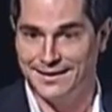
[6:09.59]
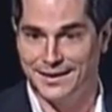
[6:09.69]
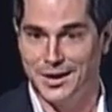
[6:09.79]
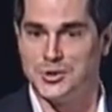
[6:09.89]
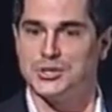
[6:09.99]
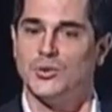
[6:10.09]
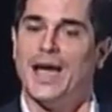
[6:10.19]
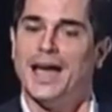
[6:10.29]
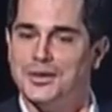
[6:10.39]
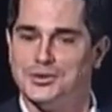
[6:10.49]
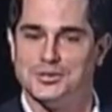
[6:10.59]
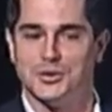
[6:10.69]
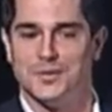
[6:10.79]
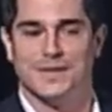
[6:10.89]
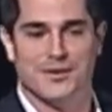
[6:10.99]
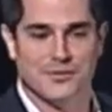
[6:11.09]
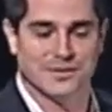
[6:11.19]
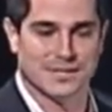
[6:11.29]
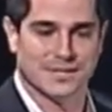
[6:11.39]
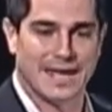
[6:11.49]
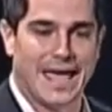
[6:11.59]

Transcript: And number two, how do you determine the differences?